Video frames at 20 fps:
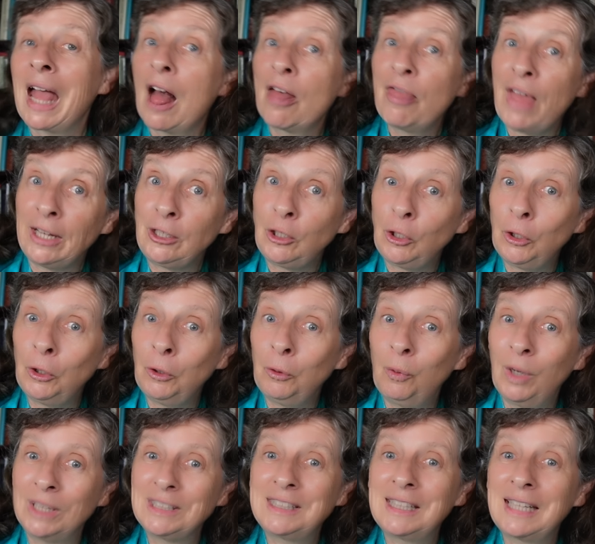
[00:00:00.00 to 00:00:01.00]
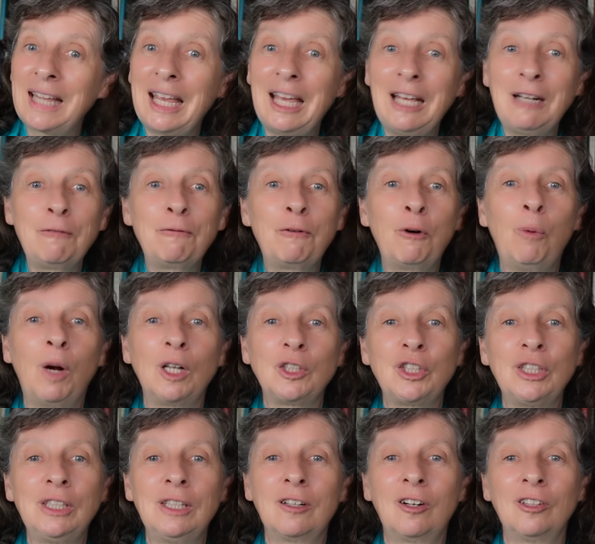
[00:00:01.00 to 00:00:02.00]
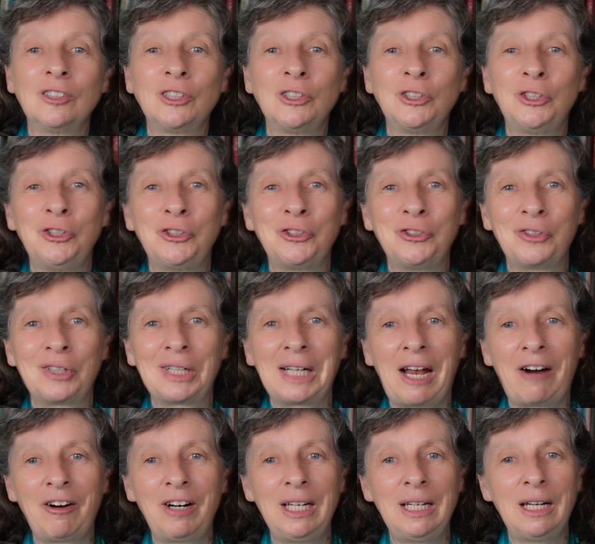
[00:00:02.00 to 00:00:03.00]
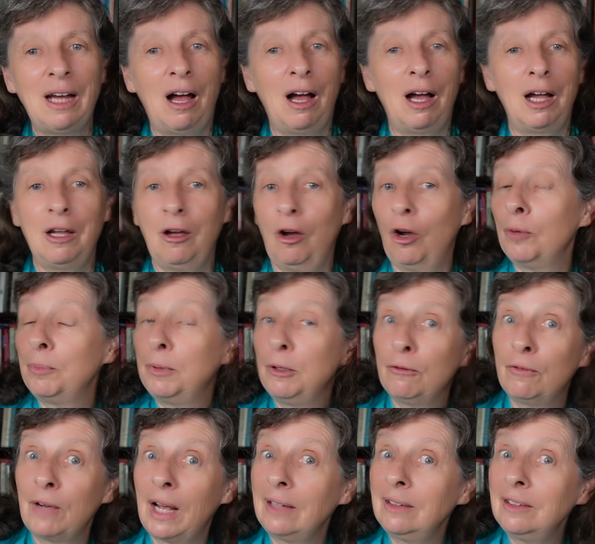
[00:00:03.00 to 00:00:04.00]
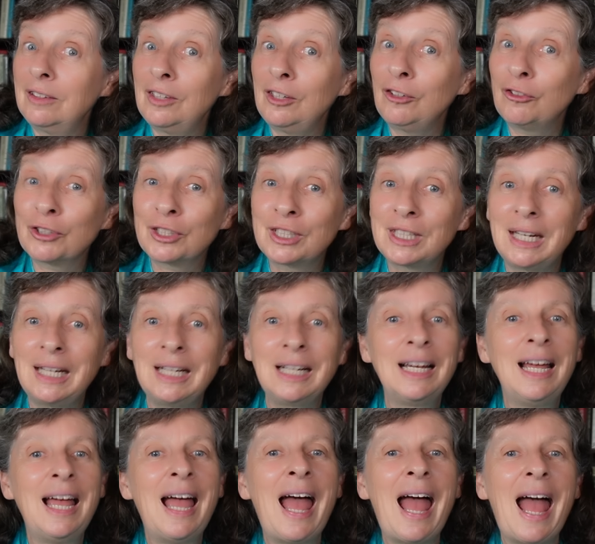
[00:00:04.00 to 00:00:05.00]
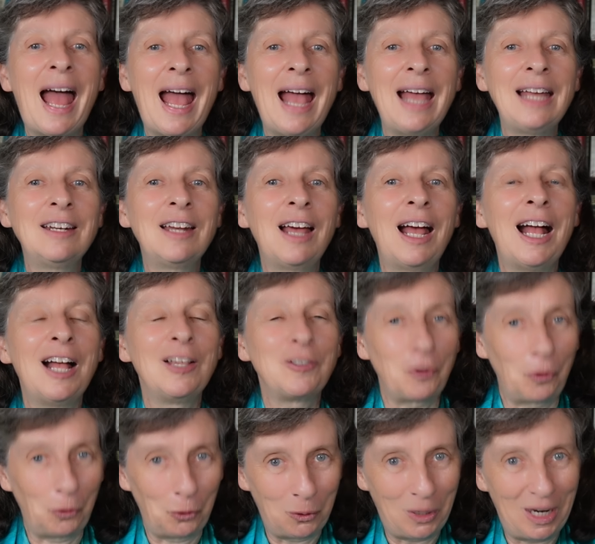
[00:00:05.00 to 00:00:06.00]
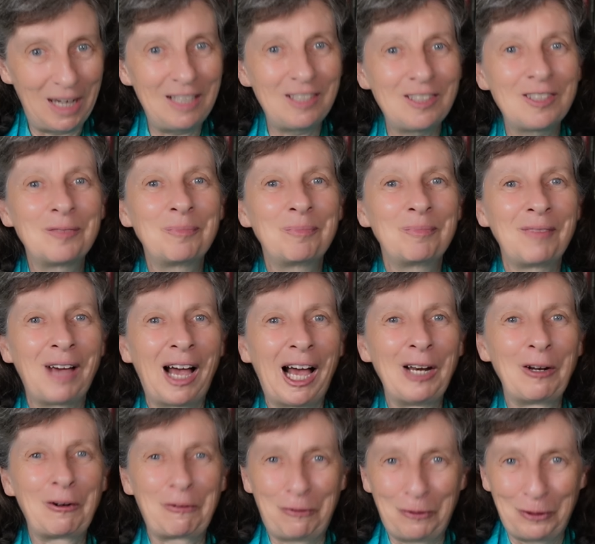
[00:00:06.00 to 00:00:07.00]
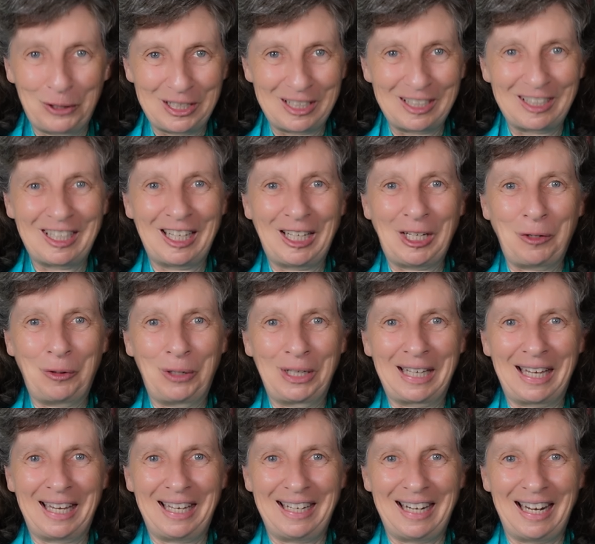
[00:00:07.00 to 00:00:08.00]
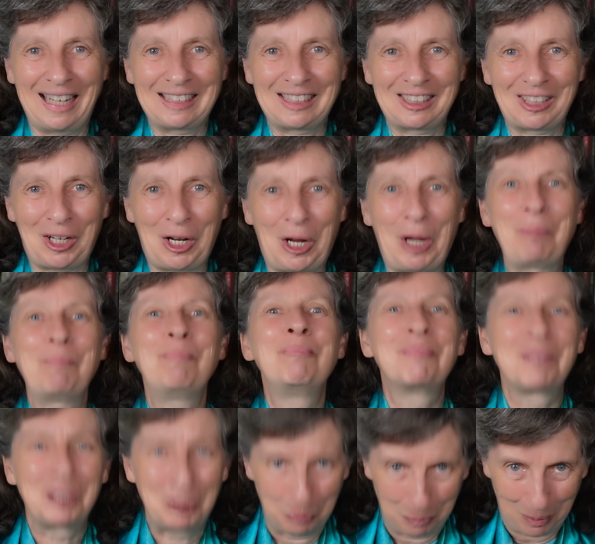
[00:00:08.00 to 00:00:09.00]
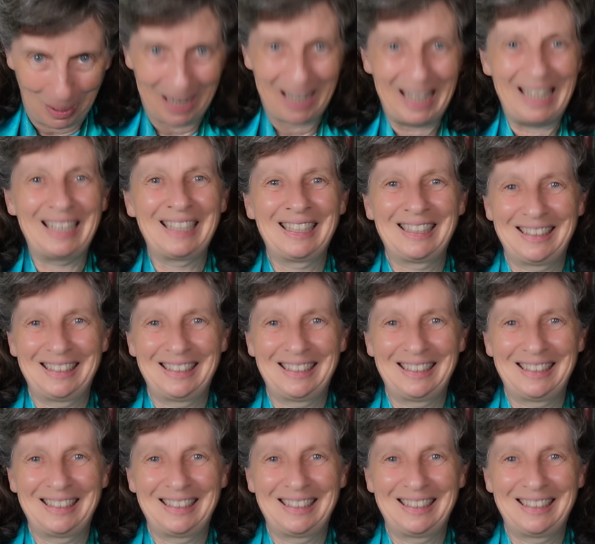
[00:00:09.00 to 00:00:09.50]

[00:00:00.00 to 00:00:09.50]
Thank you once again for watching the Constitutional Clarion. I hope you found this interesting. And as always, I look forward to seeing you again next time. Goodbye.